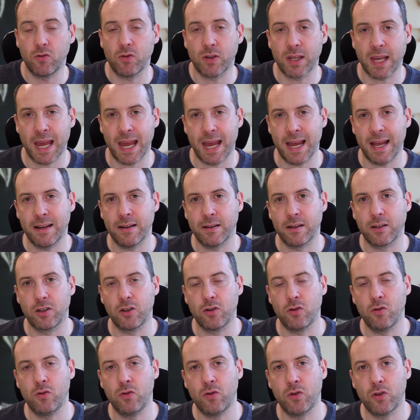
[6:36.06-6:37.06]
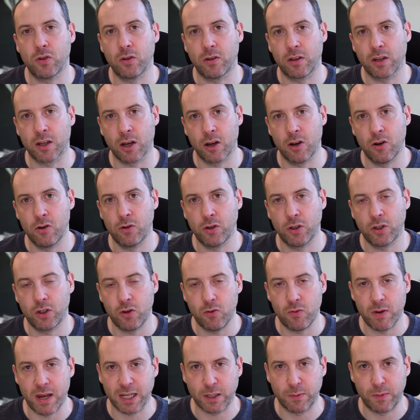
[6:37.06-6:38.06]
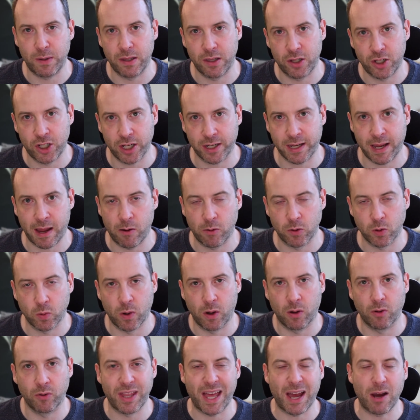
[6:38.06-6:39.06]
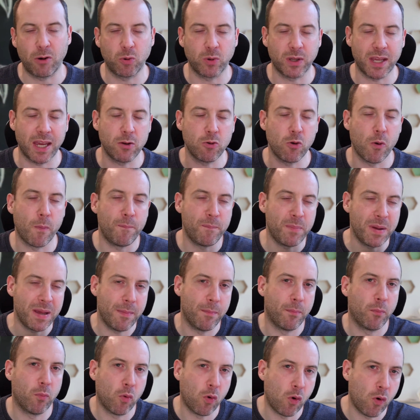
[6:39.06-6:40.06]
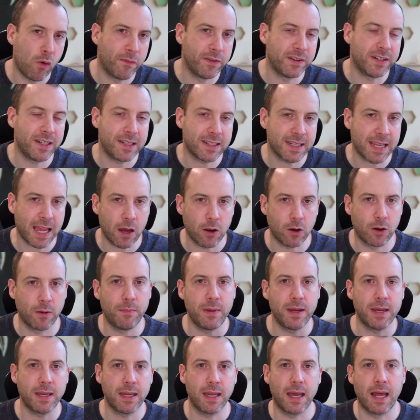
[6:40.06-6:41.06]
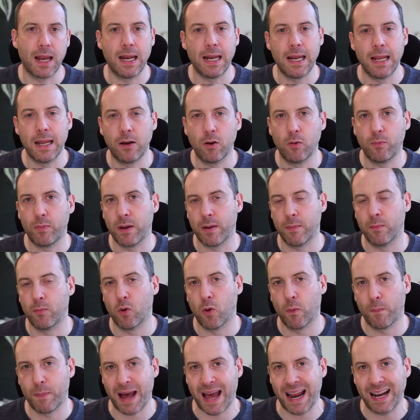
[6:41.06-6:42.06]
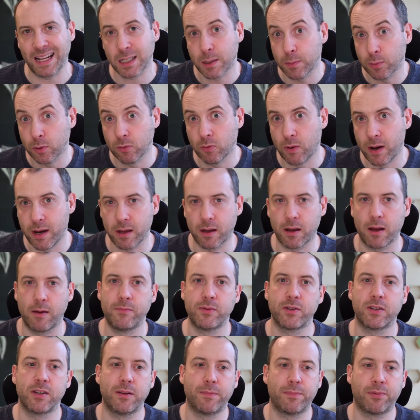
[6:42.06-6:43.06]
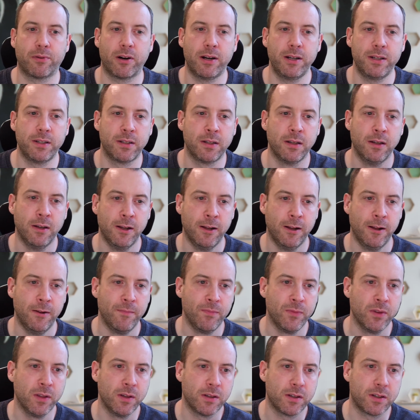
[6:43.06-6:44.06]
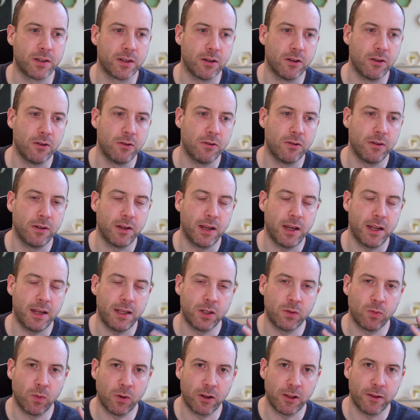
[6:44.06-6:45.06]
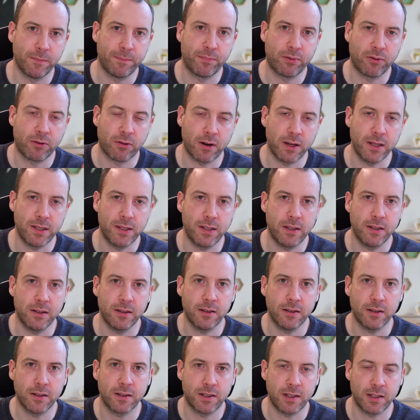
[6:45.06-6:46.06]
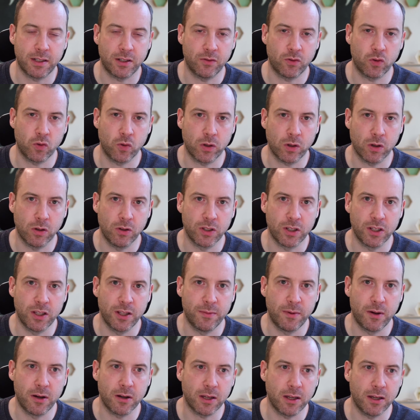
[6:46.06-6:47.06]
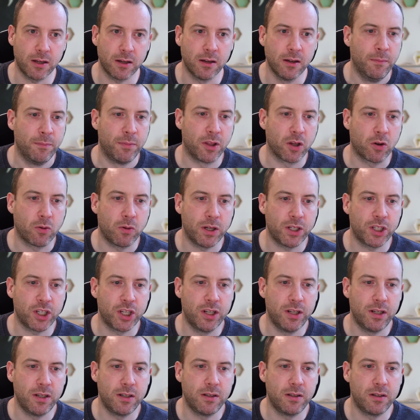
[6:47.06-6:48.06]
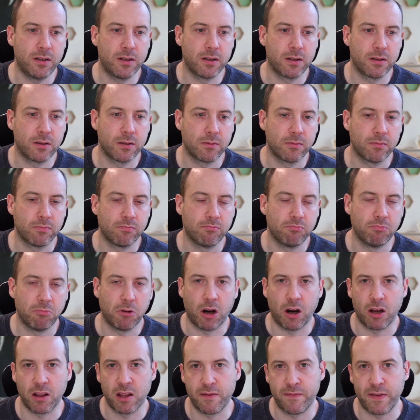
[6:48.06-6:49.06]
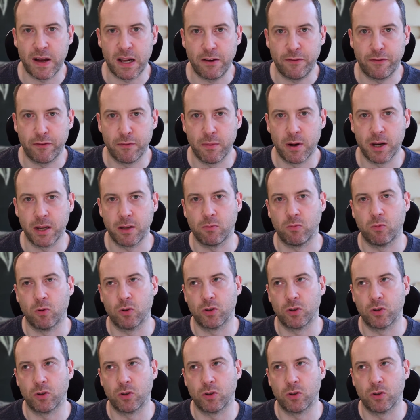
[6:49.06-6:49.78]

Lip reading: can use the code TootXB at the checkout as well. That will get you a bit more of a discount and make it a little bit more palatable when it comes to the price. So it is one of the pricier sets of Joy-Cons on the market. But the question is, are they value for money? What